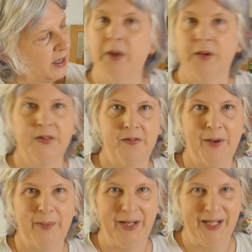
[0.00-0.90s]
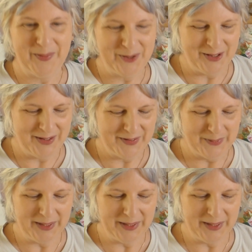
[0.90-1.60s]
What else have I been up to this